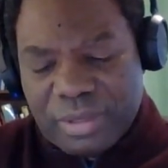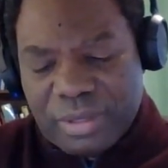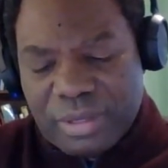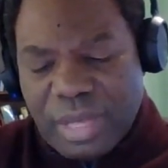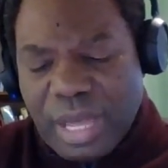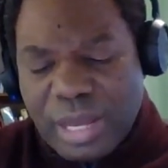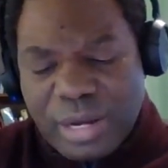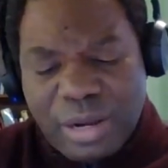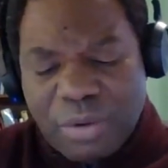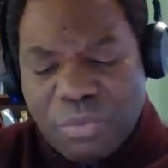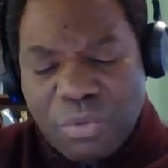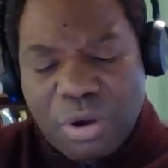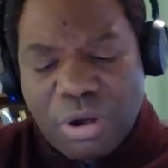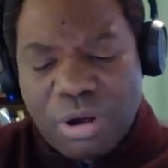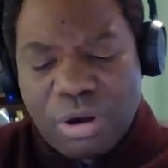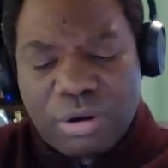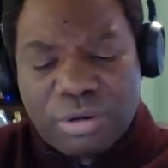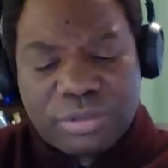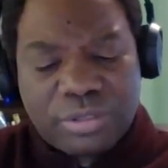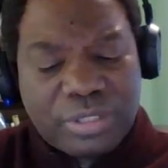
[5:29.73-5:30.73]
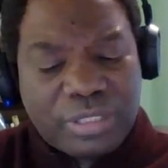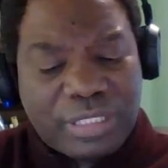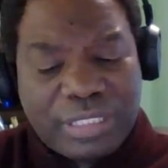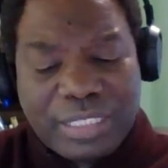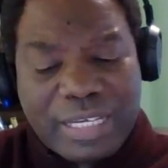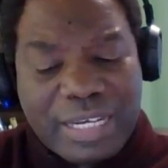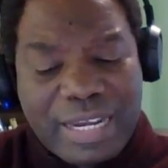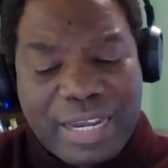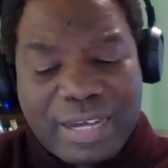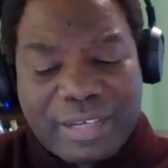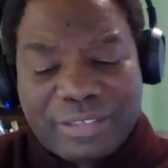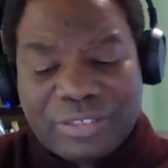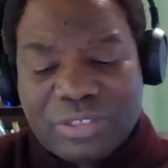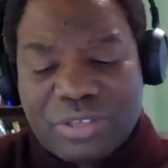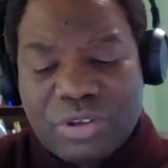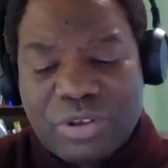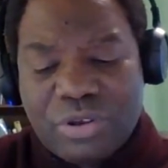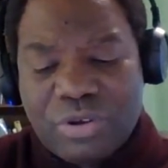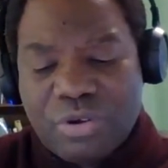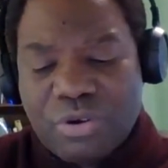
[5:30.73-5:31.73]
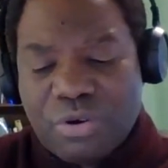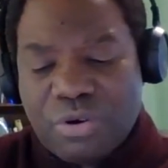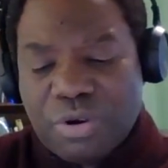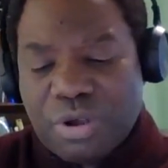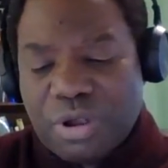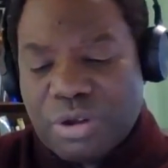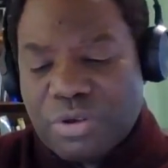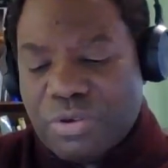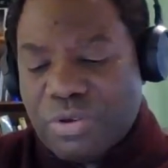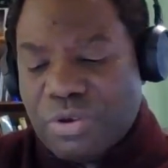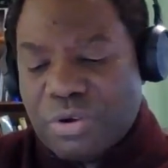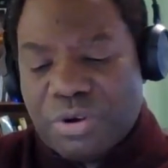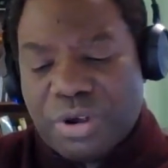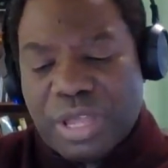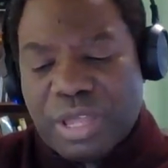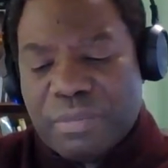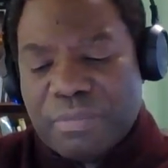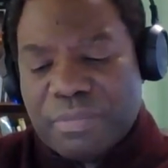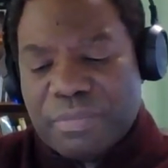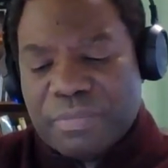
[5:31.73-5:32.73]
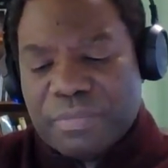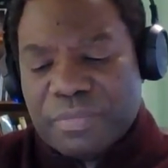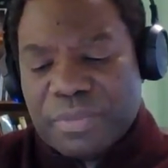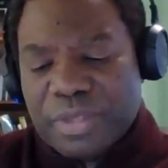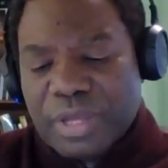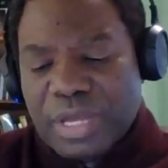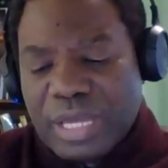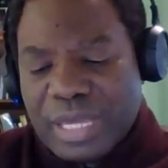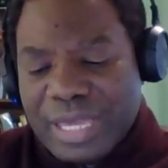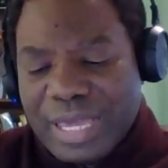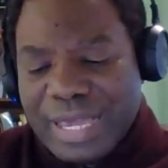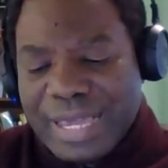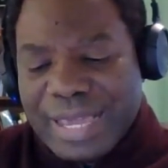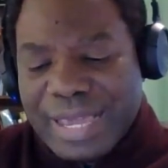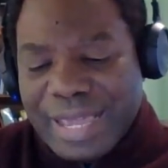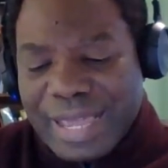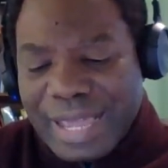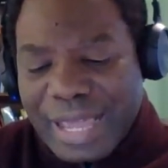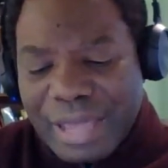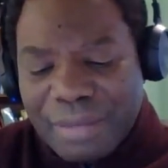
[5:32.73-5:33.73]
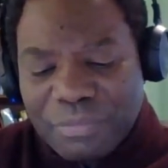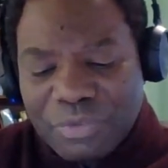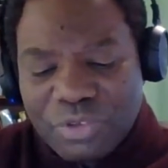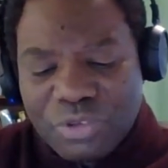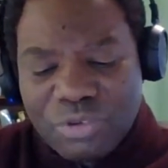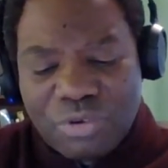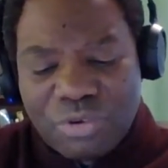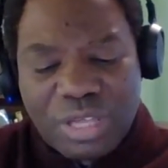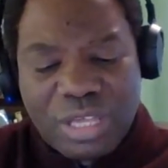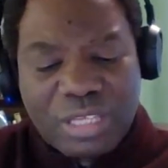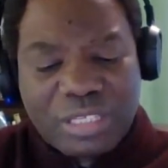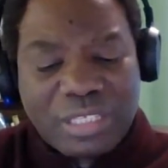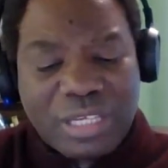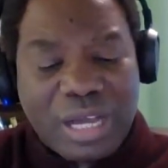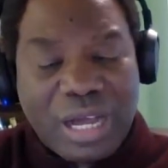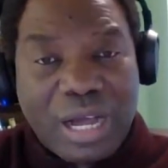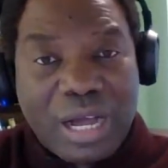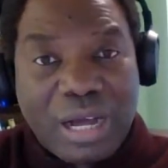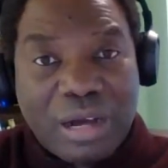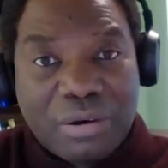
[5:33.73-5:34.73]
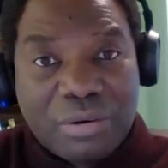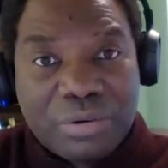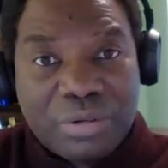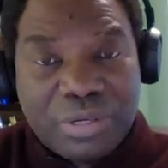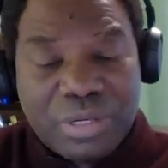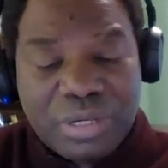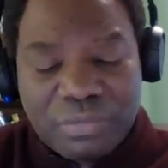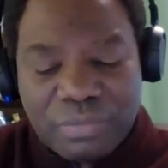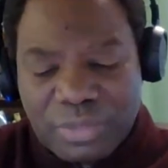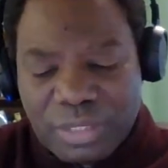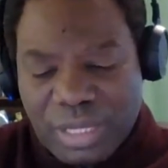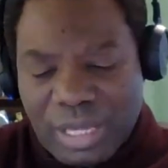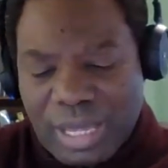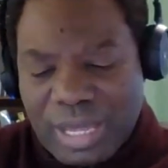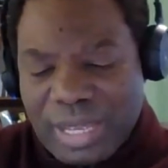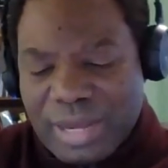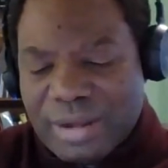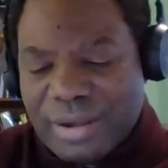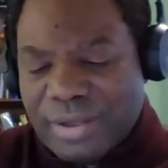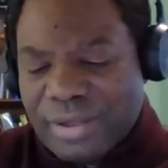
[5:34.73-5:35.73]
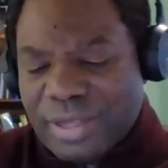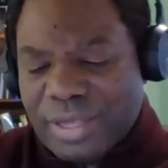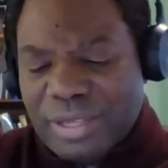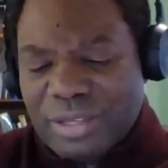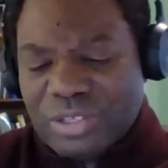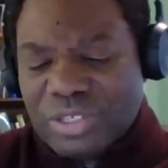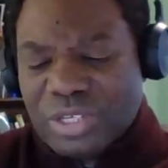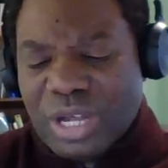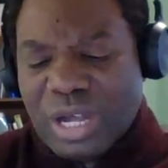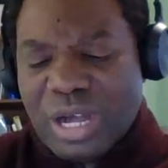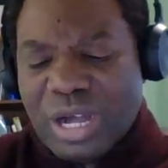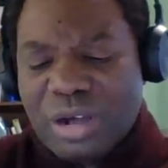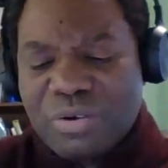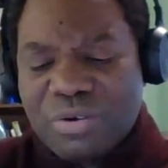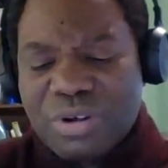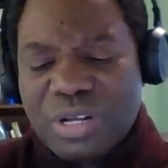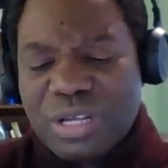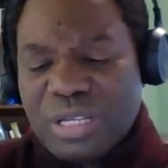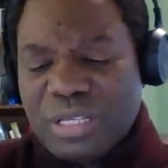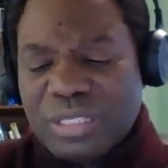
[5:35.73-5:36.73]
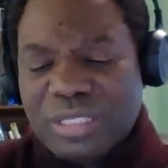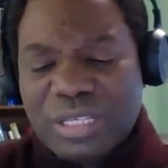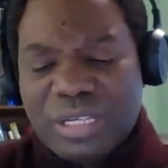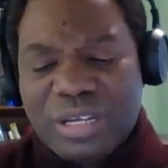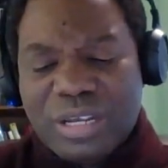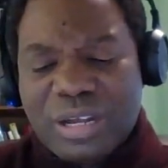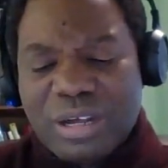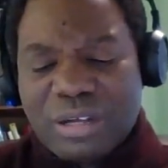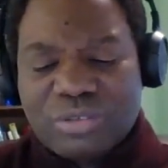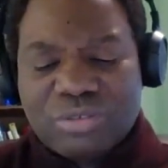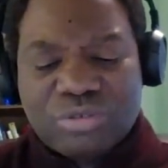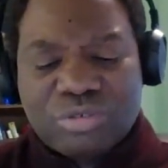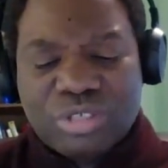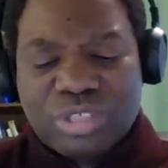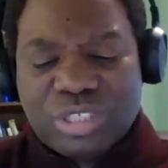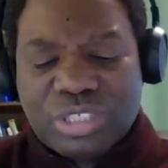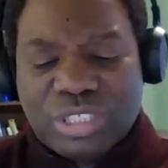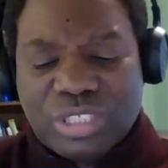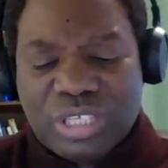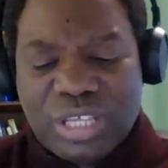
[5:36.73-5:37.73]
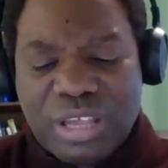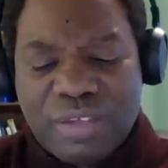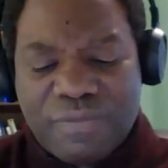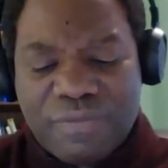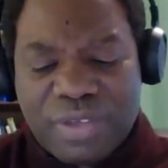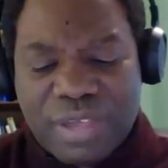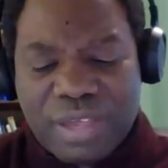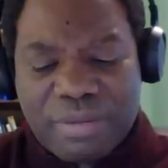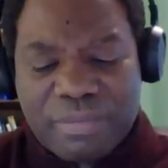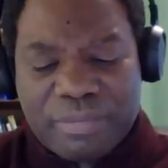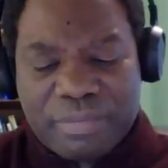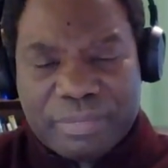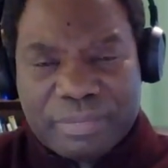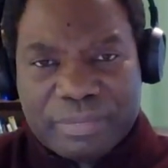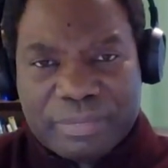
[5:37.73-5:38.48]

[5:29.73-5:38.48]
And the world did not know him. He came to his own, and his own did not receive him.